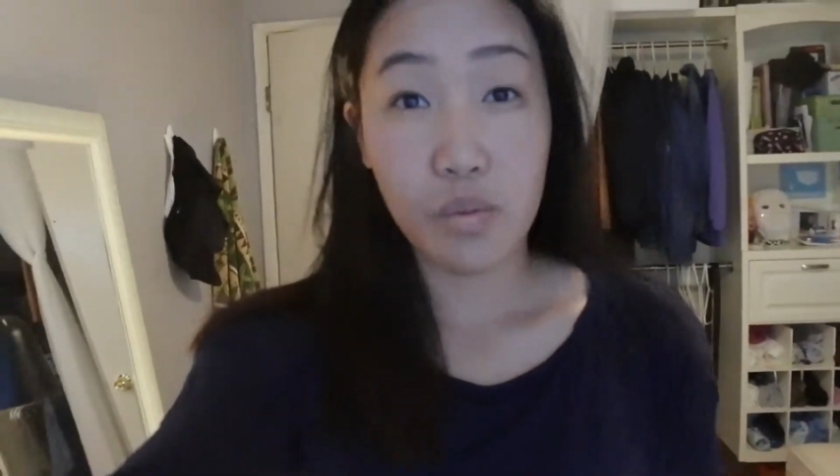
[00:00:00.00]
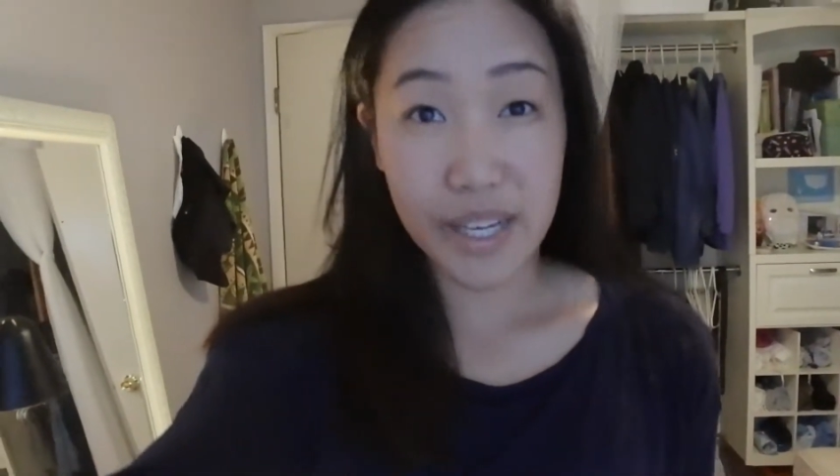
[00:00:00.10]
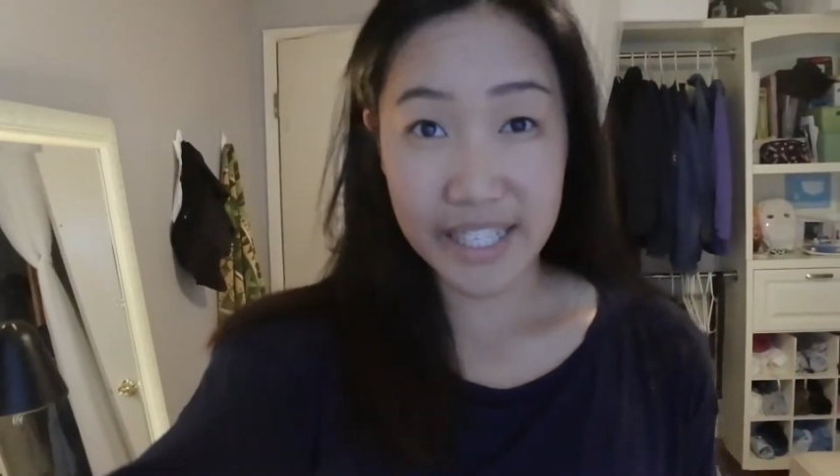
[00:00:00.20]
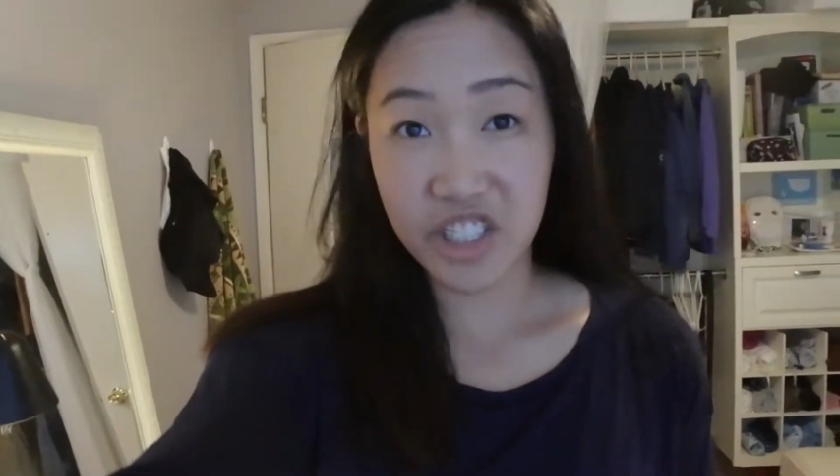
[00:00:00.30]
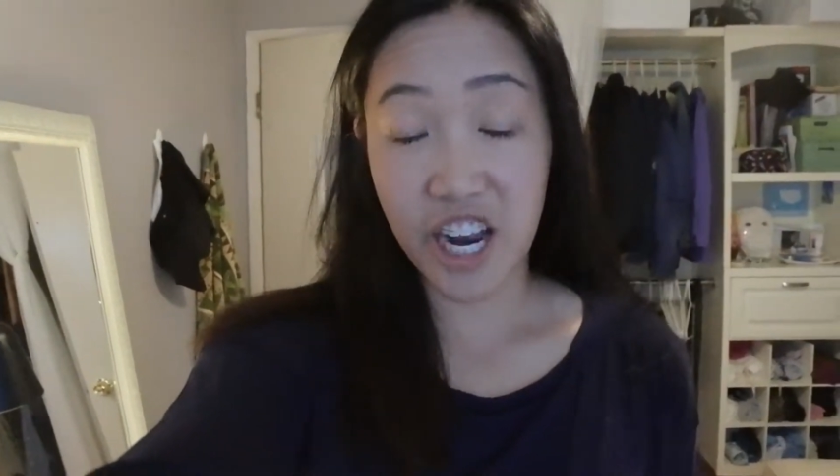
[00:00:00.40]

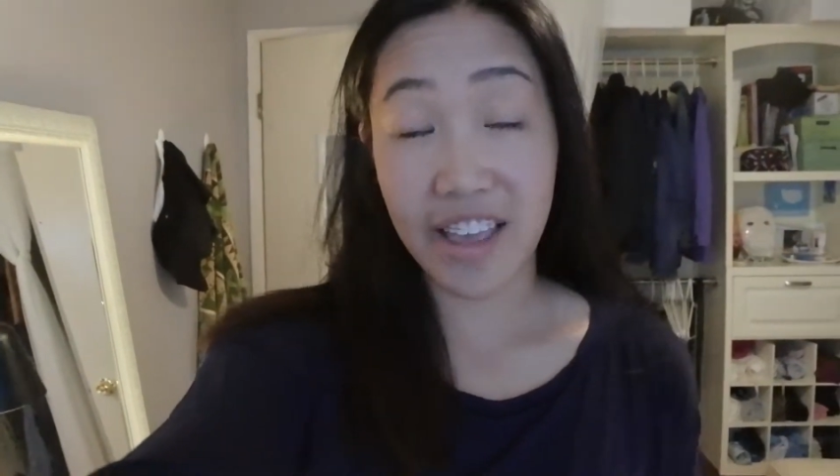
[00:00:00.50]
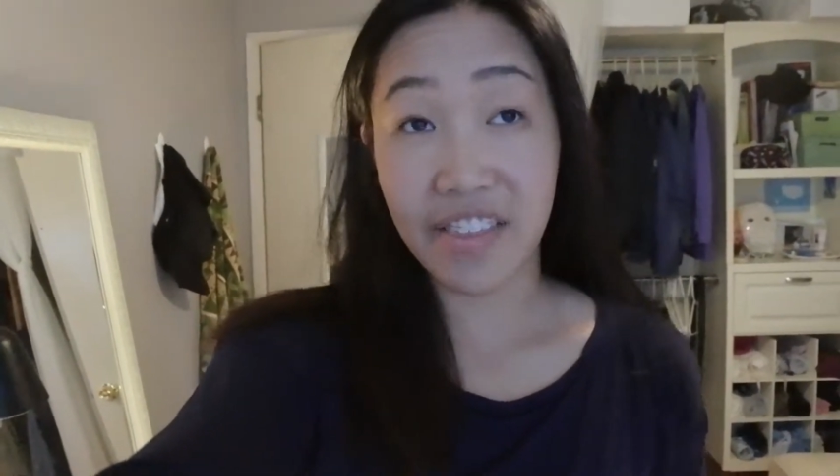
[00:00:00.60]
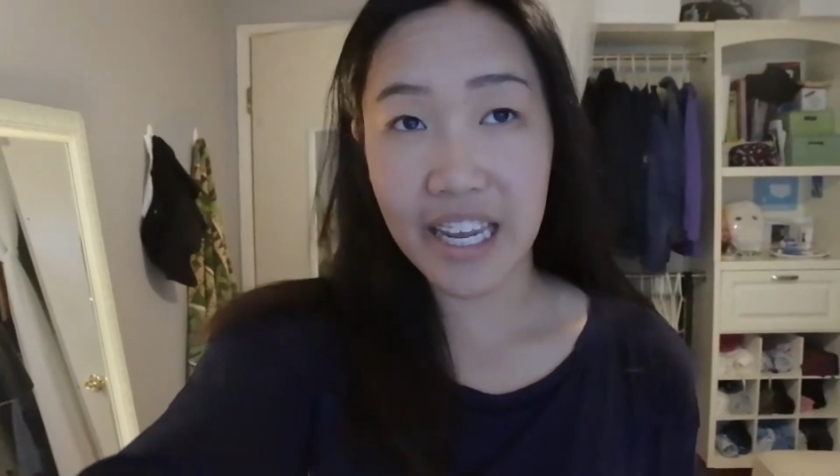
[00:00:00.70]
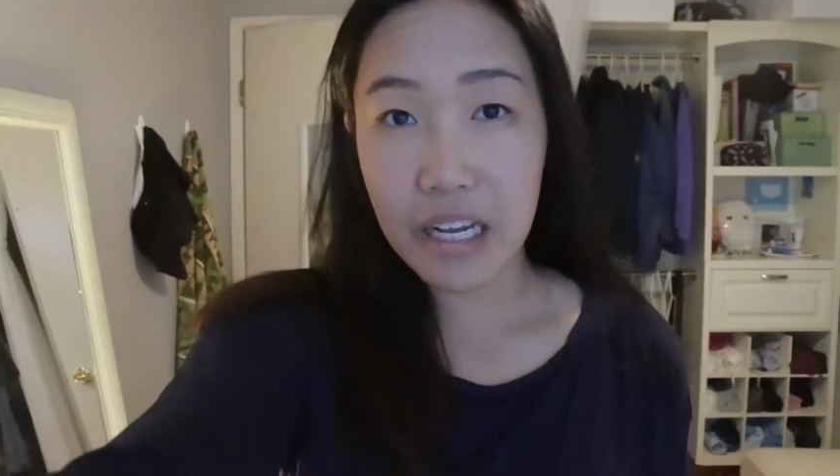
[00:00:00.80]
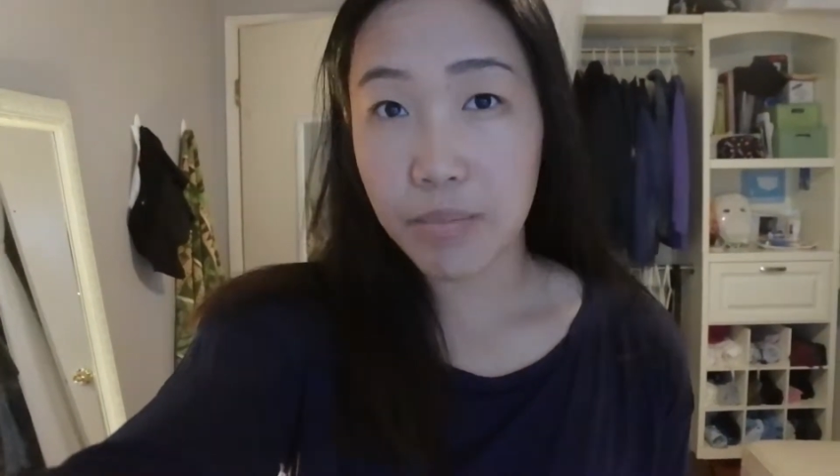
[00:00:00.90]
which I
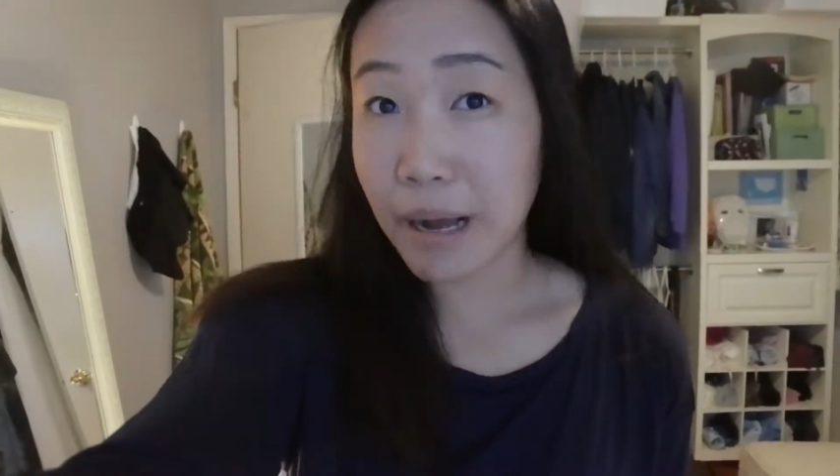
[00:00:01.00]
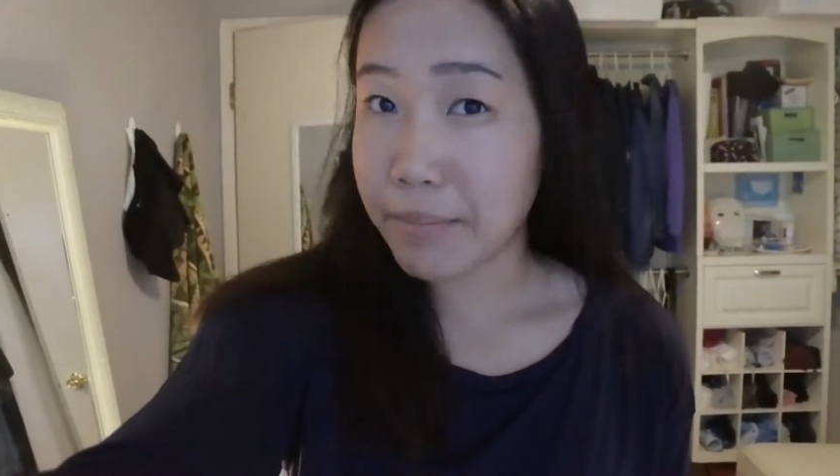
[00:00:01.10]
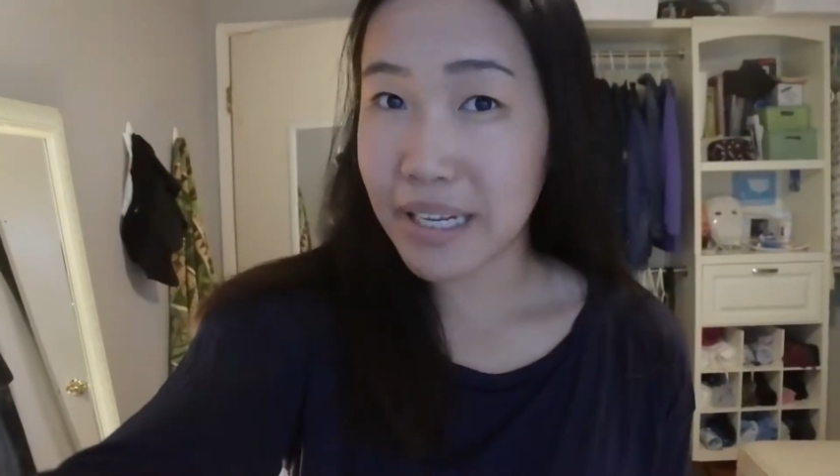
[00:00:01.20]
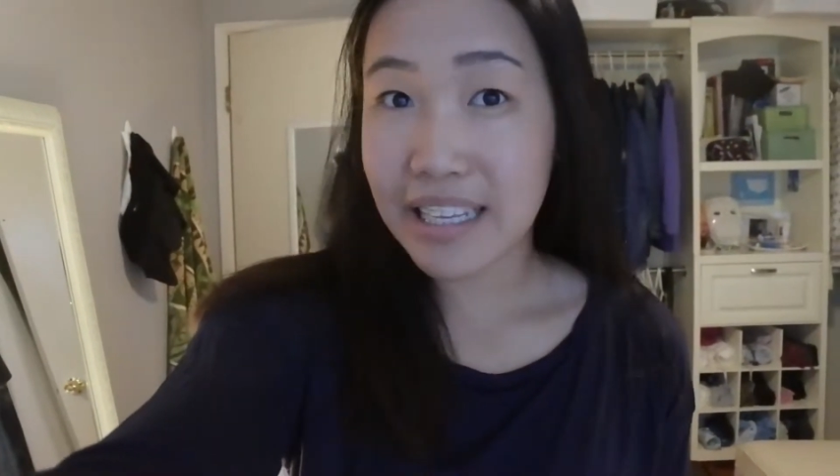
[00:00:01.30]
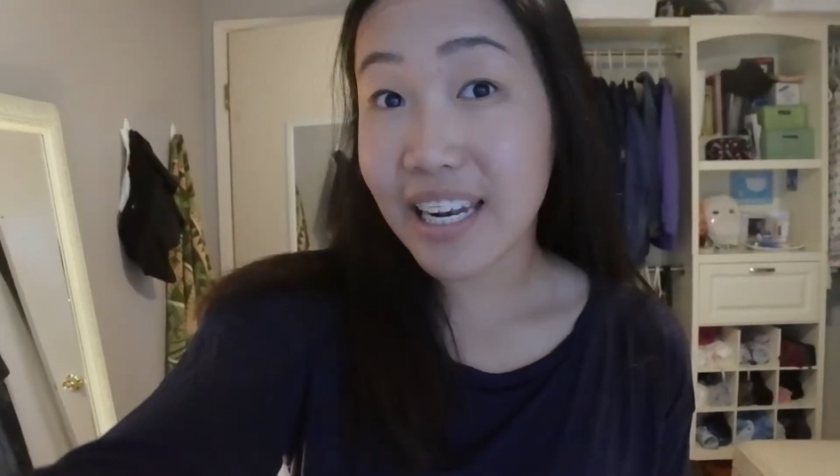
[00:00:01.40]
think
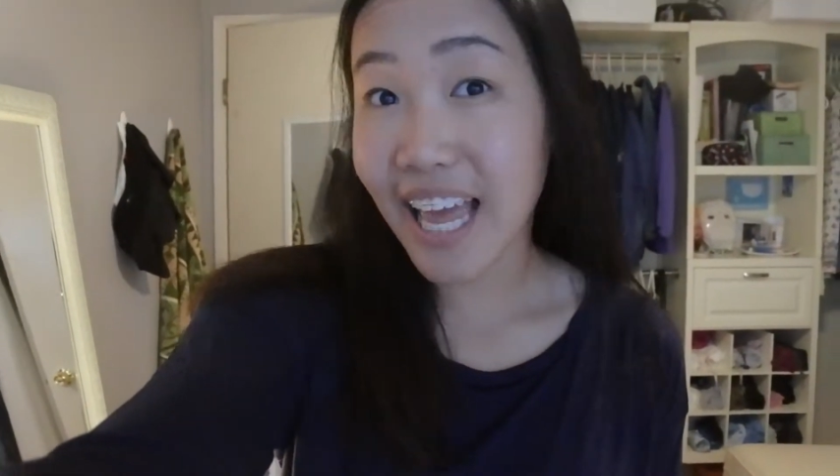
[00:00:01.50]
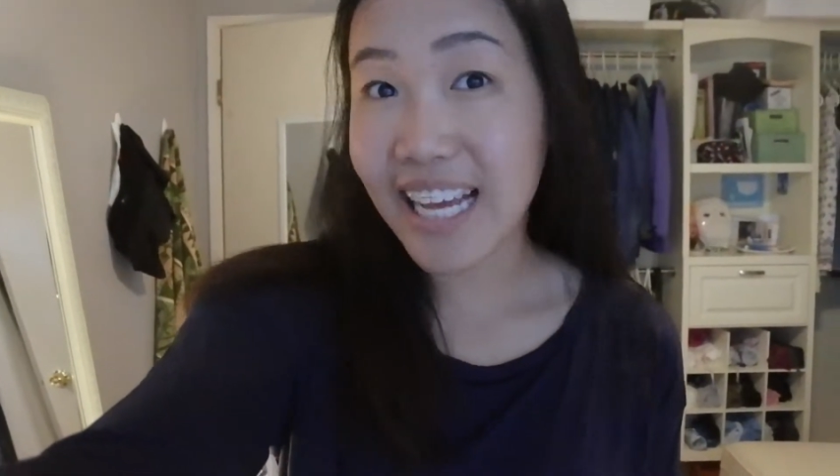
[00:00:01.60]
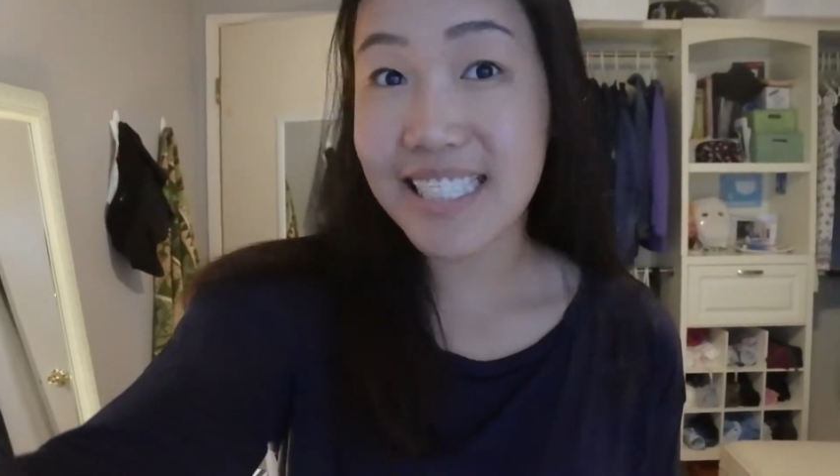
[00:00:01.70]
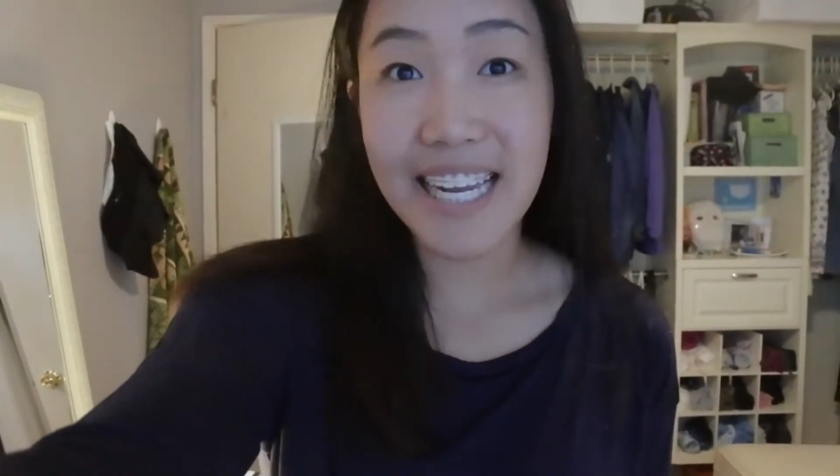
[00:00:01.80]
might be the last